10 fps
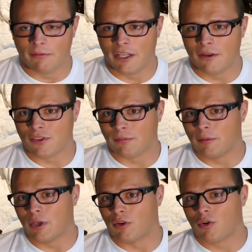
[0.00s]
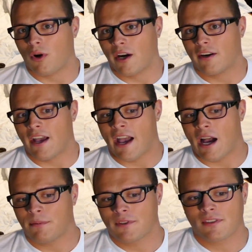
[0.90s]
up videos are going to be required
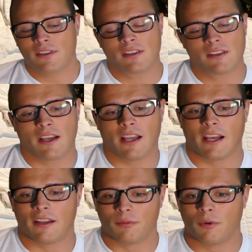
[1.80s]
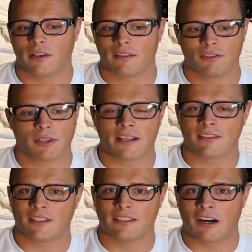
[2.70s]
apps and what you guys
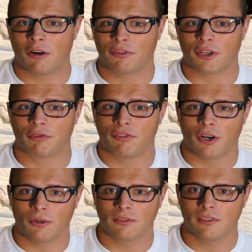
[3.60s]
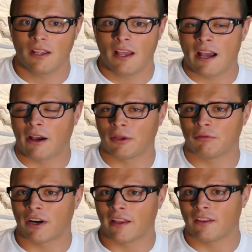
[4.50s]
need to download for your phone, how you can
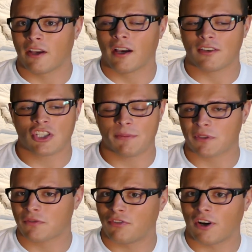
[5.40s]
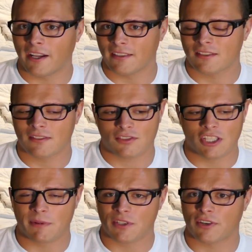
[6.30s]
find the cheapest flights,
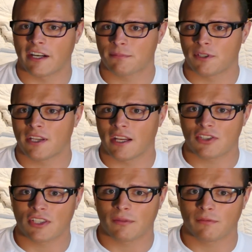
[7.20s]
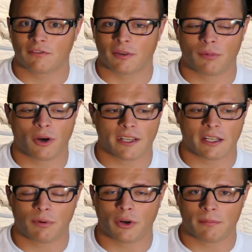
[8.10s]
cheapest transportation from point A
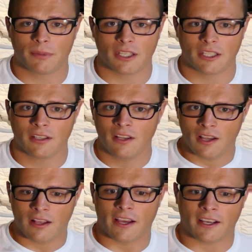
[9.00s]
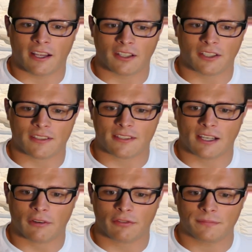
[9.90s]
to point B, that kind of good
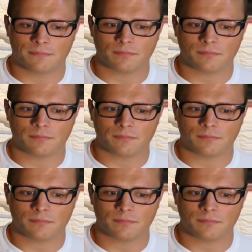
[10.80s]
stuff.